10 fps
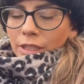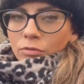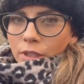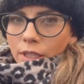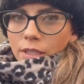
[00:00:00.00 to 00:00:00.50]

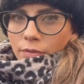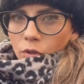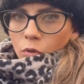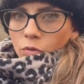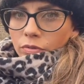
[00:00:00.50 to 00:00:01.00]
really
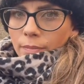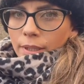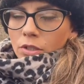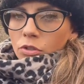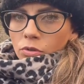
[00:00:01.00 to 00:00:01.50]
difficult for
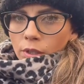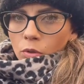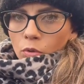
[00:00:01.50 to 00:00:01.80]
me to do the